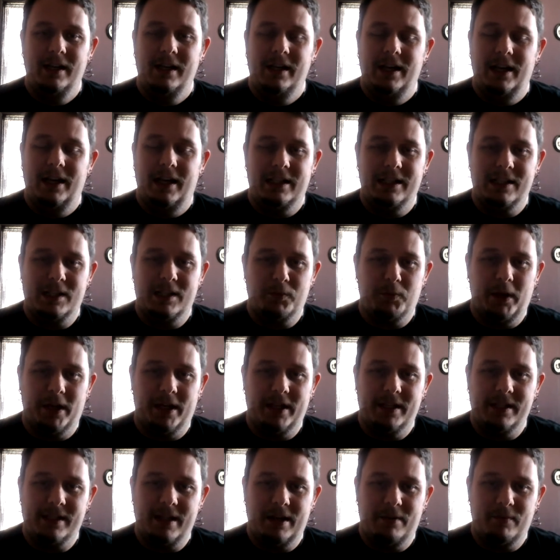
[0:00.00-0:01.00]
in the spring and
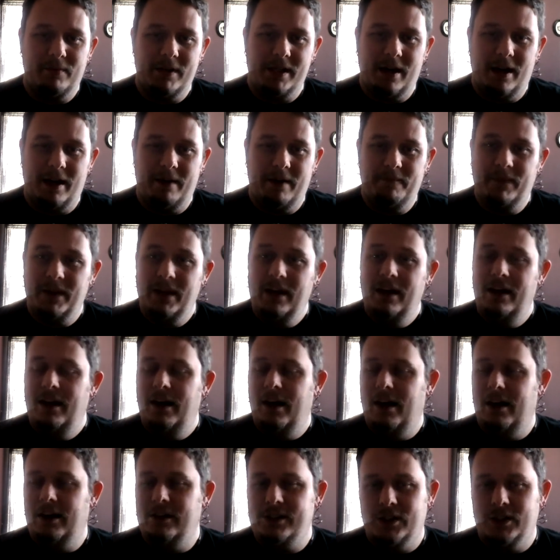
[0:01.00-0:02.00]
summertime. I
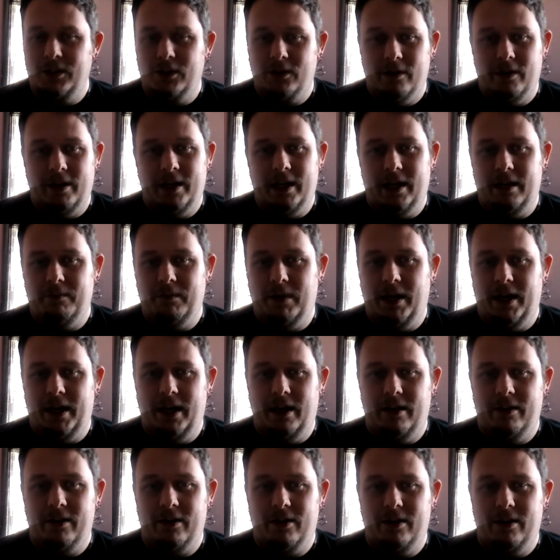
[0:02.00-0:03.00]
also grow it in my
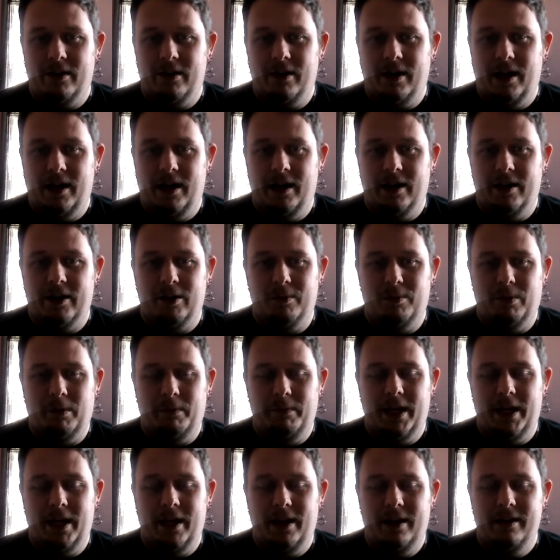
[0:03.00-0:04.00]
other herbal
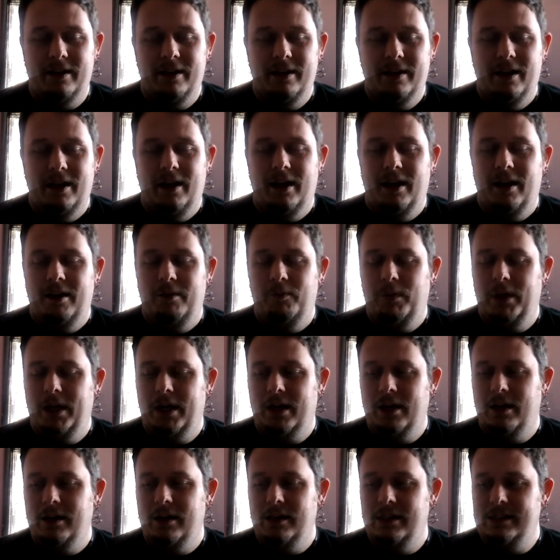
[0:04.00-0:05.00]
bed,
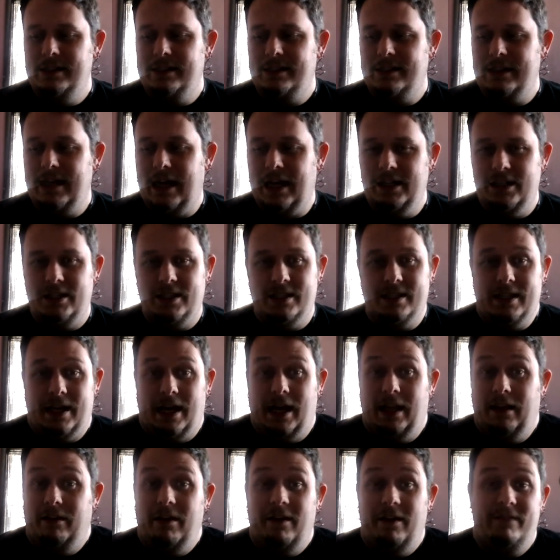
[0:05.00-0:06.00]
because I
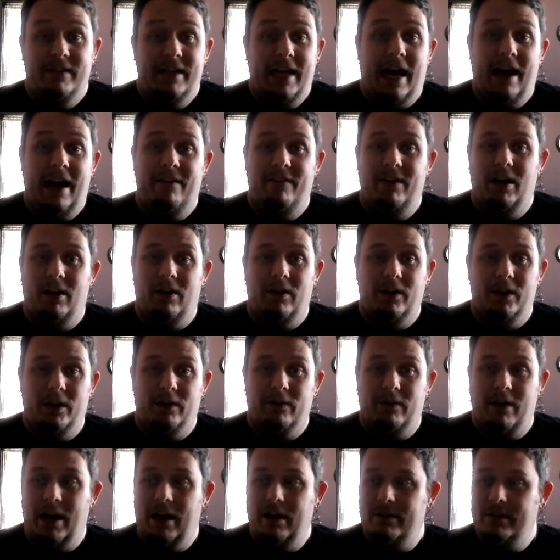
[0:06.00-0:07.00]
love to have it all year
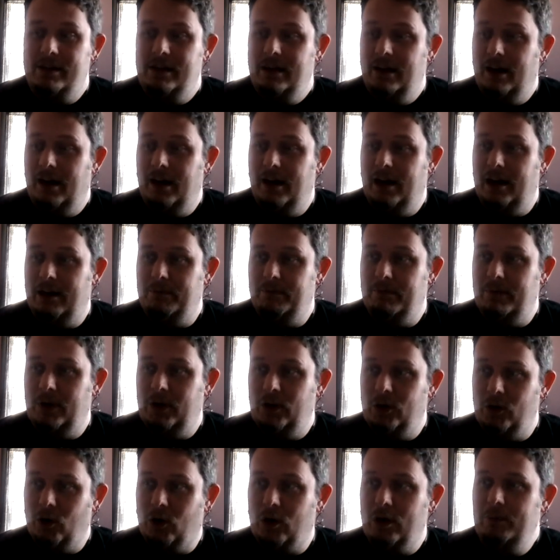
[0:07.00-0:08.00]
round.
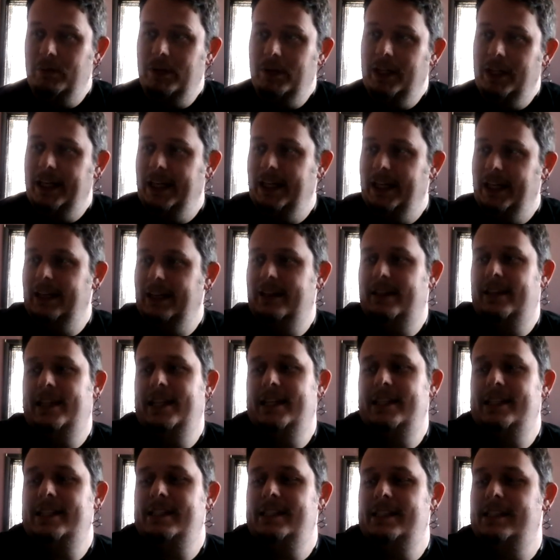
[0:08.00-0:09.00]
Normally, this
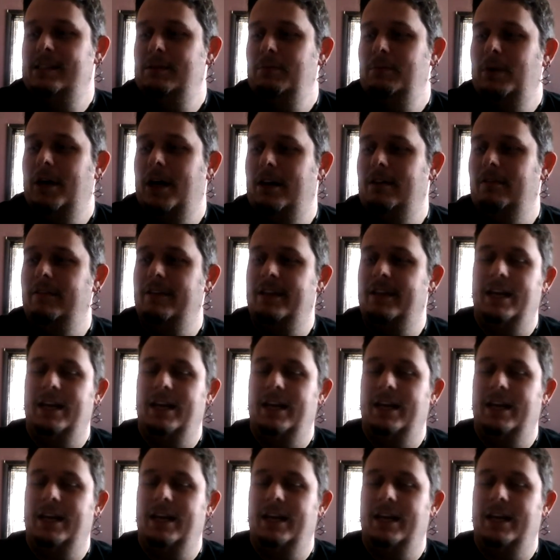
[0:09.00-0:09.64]
is a bottle that I